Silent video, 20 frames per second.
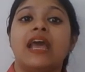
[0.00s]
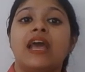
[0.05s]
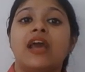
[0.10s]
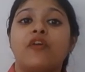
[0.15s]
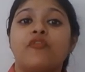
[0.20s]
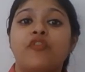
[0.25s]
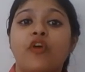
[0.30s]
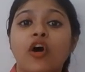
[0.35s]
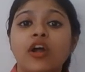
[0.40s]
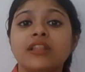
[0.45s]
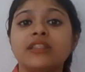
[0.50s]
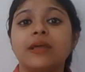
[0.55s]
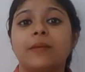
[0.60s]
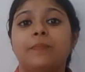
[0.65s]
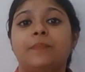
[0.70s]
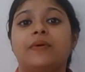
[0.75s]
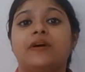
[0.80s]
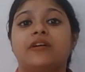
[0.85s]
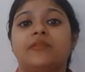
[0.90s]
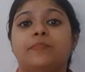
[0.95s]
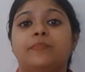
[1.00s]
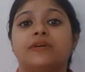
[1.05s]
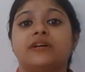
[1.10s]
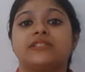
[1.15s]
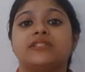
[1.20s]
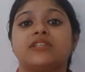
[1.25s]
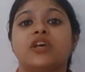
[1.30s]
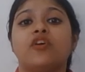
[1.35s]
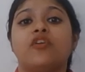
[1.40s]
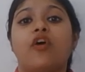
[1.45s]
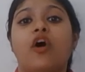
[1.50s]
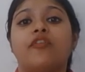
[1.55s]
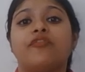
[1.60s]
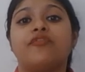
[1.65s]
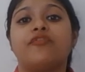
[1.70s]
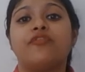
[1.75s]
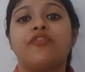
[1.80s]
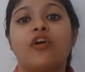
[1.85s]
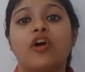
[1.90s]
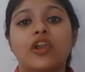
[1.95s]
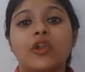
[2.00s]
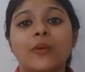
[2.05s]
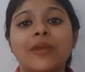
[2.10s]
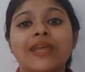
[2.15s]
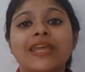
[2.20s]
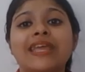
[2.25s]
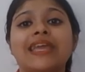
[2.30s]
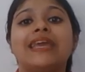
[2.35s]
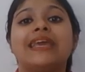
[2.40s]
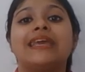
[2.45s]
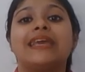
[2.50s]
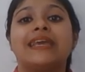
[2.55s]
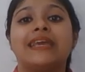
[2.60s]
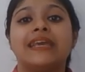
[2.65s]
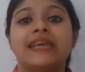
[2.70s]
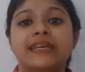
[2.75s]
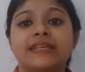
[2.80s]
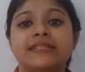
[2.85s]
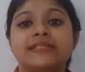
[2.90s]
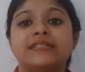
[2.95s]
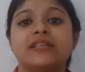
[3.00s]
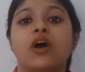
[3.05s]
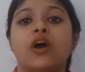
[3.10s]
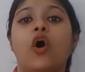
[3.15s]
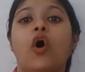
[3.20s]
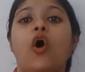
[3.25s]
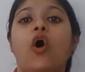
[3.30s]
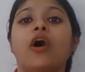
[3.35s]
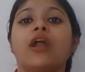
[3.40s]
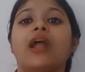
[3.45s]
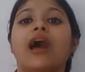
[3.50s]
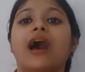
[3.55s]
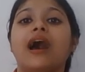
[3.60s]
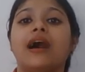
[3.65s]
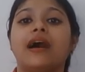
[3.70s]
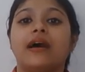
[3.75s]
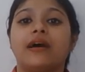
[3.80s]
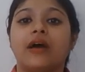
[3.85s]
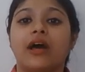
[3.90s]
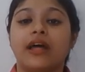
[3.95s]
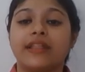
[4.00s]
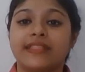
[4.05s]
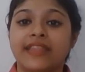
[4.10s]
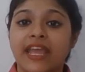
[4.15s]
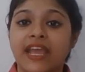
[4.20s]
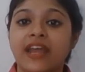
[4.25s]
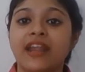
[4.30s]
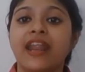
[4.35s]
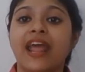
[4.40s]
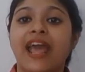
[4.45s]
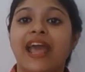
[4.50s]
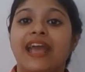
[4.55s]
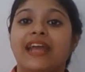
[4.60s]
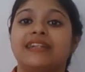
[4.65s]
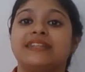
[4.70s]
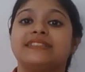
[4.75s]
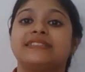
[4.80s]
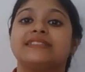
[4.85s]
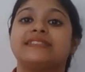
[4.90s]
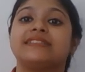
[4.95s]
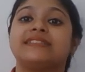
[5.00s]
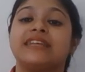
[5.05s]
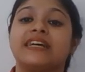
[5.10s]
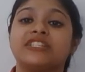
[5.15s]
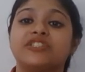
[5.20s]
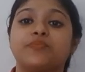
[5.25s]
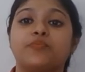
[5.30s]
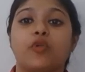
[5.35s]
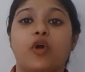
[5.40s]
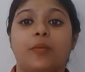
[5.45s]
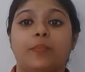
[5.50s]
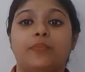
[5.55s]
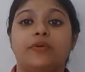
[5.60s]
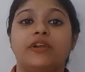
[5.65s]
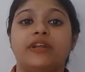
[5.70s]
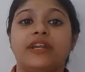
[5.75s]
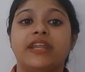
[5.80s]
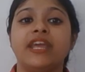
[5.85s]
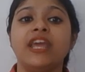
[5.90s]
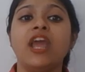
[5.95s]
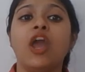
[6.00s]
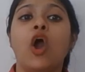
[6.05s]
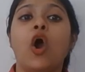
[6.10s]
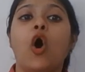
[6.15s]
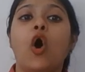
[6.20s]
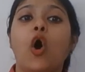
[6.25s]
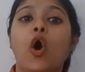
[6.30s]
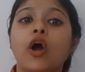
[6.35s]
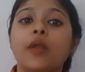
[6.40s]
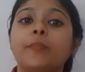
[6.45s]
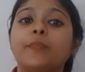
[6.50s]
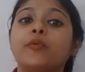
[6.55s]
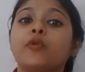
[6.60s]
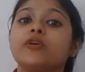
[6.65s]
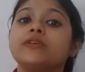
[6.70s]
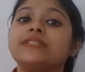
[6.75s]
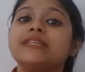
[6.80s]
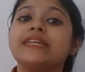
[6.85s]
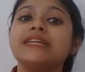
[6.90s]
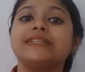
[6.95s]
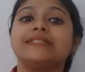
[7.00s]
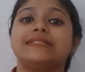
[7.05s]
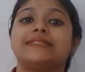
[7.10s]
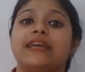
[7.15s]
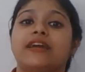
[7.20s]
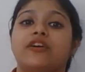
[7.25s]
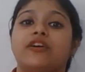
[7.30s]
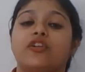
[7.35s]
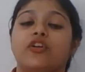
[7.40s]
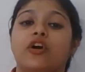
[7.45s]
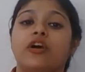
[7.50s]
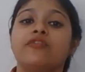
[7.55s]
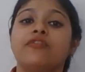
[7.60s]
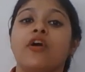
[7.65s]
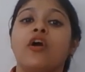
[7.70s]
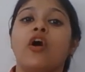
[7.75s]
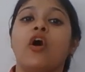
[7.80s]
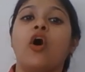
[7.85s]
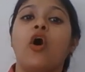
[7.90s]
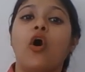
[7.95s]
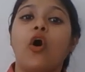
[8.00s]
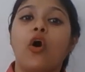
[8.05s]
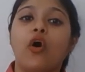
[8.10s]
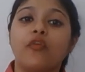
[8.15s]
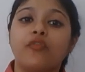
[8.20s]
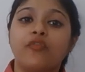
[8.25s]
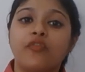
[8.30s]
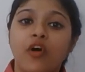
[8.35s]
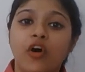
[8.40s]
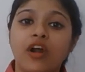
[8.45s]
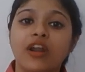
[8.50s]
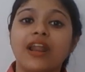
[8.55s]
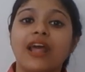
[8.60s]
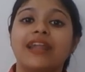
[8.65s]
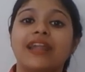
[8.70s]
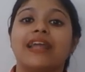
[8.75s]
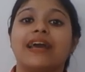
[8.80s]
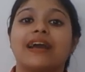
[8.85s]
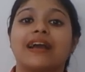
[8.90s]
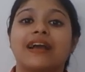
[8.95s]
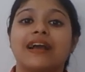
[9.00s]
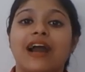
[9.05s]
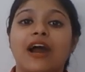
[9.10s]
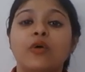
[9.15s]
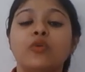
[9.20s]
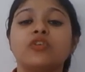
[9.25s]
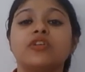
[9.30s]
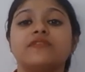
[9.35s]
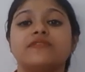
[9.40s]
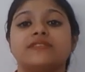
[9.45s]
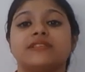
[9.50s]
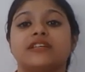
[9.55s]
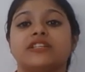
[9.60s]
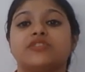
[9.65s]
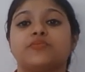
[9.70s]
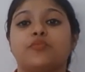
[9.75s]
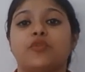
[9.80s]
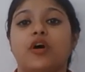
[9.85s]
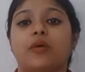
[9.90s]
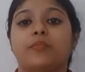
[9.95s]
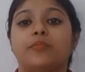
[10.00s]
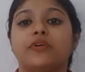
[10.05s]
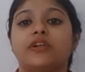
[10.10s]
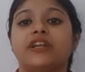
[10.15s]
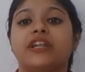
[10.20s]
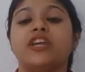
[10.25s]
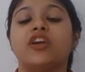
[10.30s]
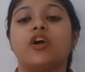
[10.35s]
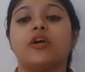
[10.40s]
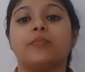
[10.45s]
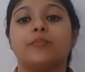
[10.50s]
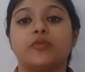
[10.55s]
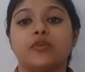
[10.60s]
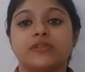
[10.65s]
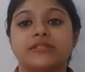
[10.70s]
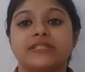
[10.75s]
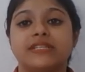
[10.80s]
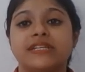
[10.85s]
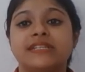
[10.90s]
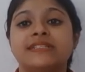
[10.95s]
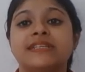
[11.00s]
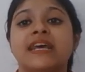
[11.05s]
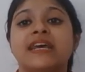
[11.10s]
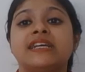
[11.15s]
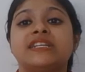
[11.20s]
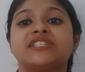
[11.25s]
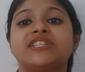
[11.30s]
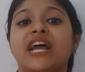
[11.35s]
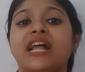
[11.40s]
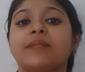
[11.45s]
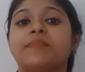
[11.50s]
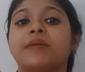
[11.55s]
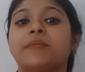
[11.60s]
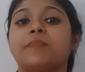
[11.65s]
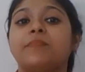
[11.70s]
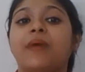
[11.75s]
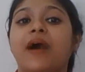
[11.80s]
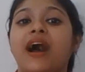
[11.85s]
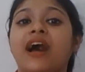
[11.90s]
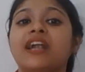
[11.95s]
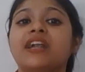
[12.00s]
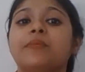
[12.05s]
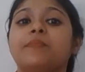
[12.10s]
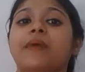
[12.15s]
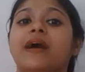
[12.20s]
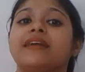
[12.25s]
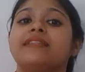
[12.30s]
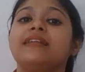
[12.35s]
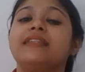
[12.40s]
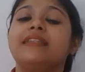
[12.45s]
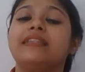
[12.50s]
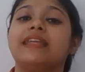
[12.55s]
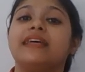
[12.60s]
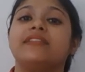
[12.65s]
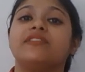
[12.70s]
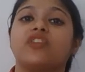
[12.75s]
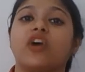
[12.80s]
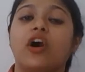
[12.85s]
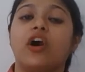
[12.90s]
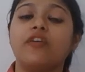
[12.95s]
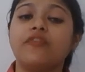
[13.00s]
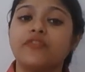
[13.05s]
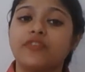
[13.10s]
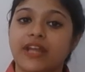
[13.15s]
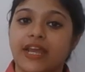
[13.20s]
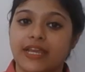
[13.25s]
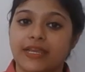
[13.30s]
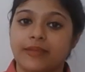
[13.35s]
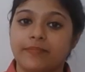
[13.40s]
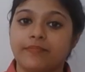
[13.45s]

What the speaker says: for the purpose of following his or their hands such property or proceeds thereof for an account of such property or proceeds shall be barred by the length of time.